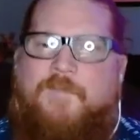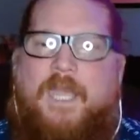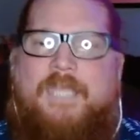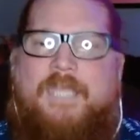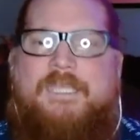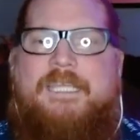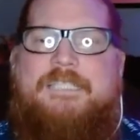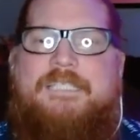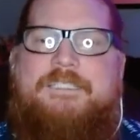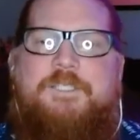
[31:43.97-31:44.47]

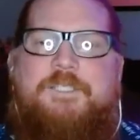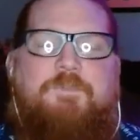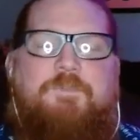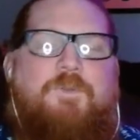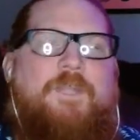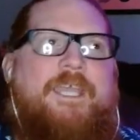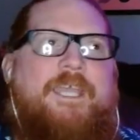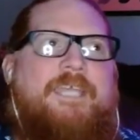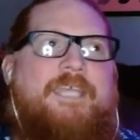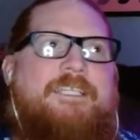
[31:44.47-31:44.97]
I guess your
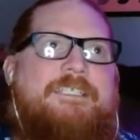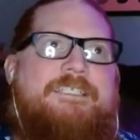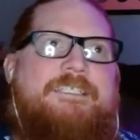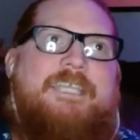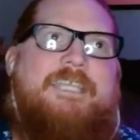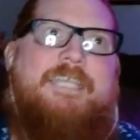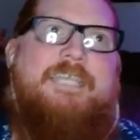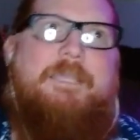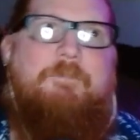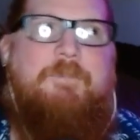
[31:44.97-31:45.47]
plan is
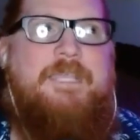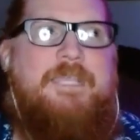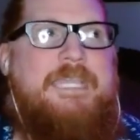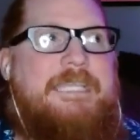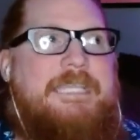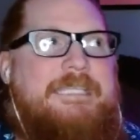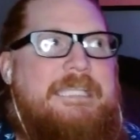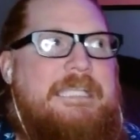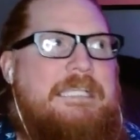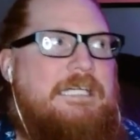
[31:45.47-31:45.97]
like,
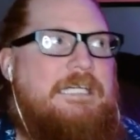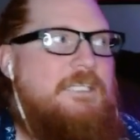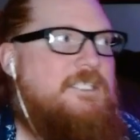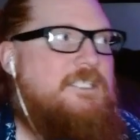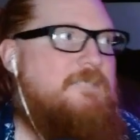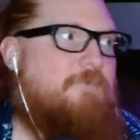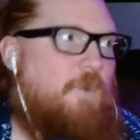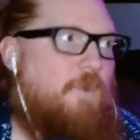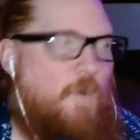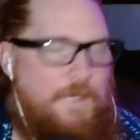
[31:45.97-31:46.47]
get the
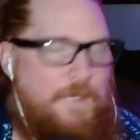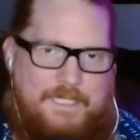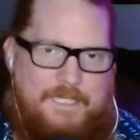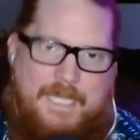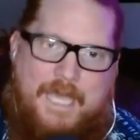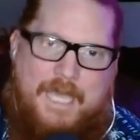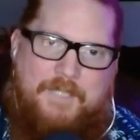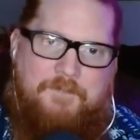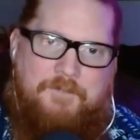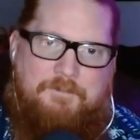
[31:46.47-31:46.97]
guns pointed
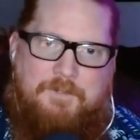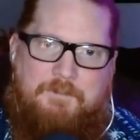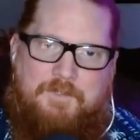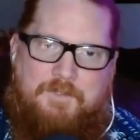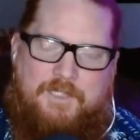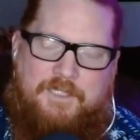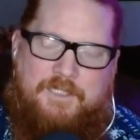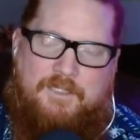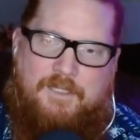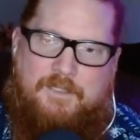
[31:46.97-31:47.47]
at him and
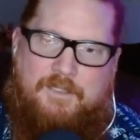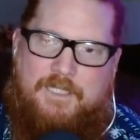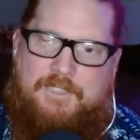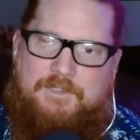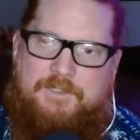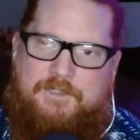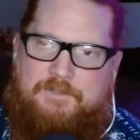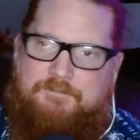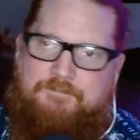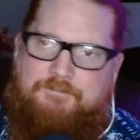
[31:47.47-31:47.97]
be like, all right,
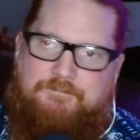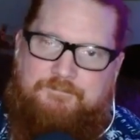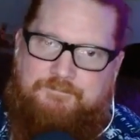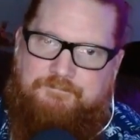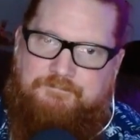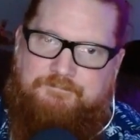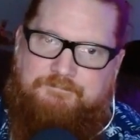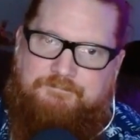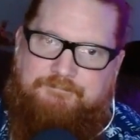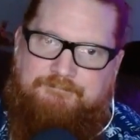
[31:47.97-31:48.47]
dude,
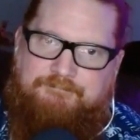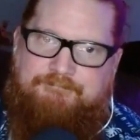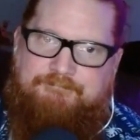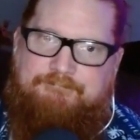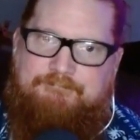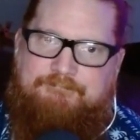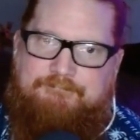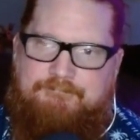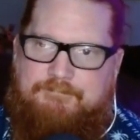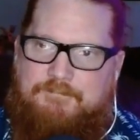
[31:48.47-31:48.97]

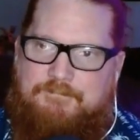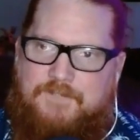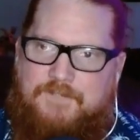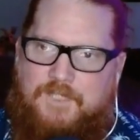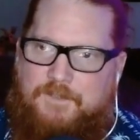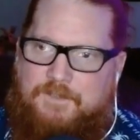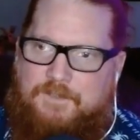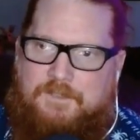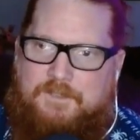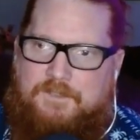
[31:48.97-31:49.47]

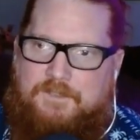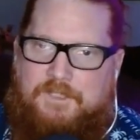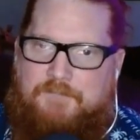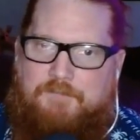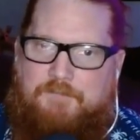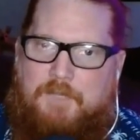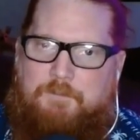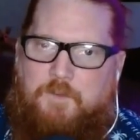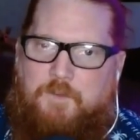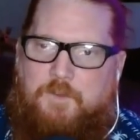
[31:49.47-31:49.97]

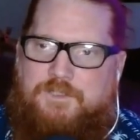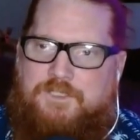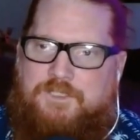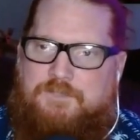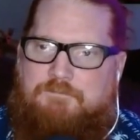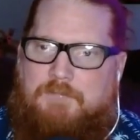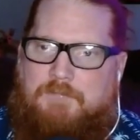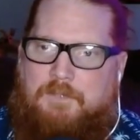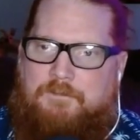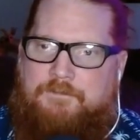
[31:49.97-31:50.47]
give up or we
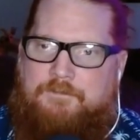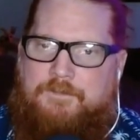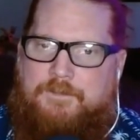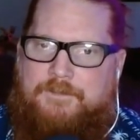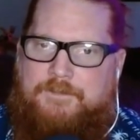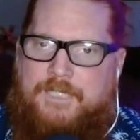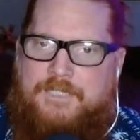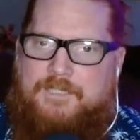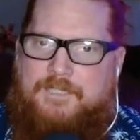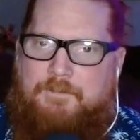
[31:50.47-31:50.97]
just
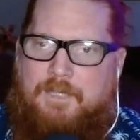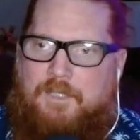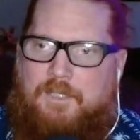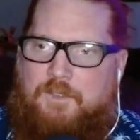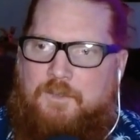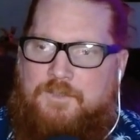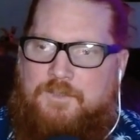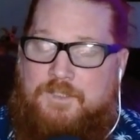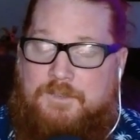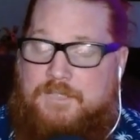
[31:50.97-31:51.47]
decimate
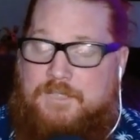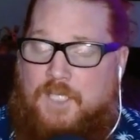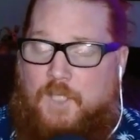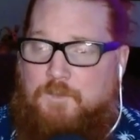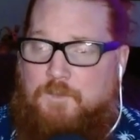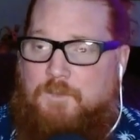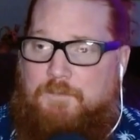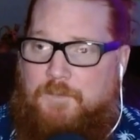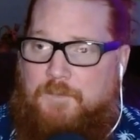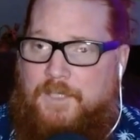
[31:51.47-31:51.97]
you. It's a
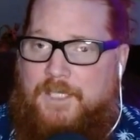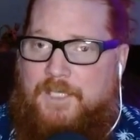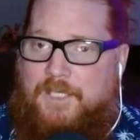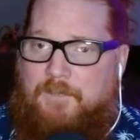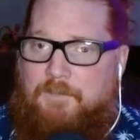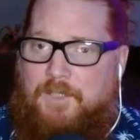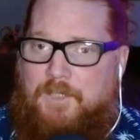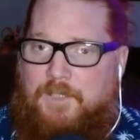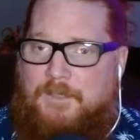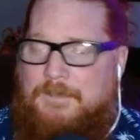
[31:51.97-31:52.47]
terrible
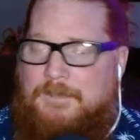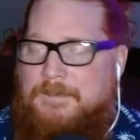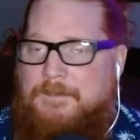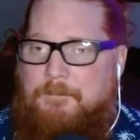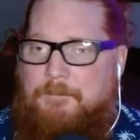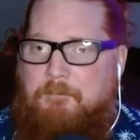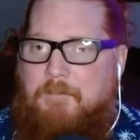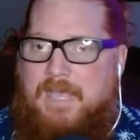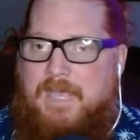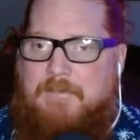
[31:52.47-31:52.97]
plan, but
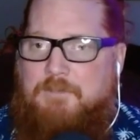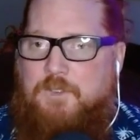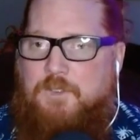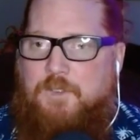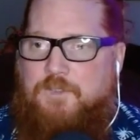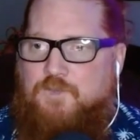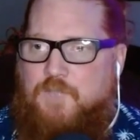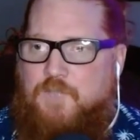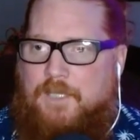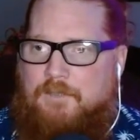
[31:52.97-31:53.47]
maybe you
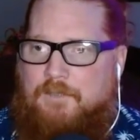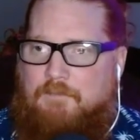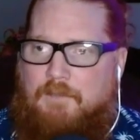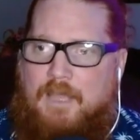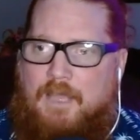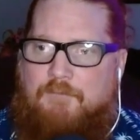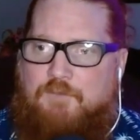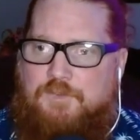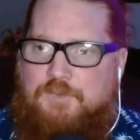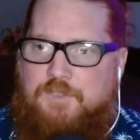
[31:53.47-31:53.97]
can try and
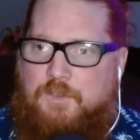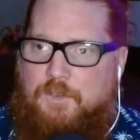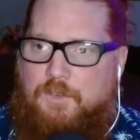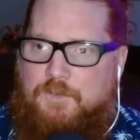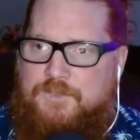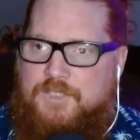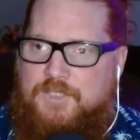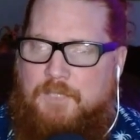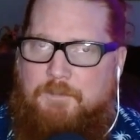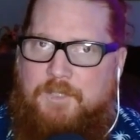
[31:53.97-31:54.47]
leverage a
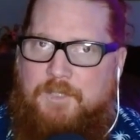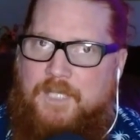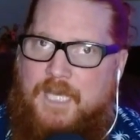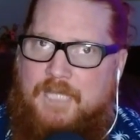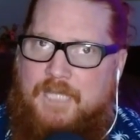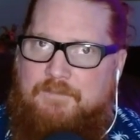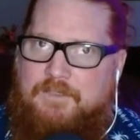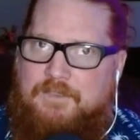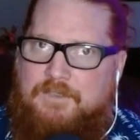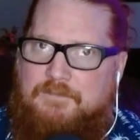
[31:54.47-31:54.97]
little something
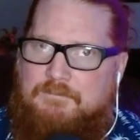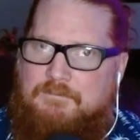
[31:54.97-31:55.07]
out of it.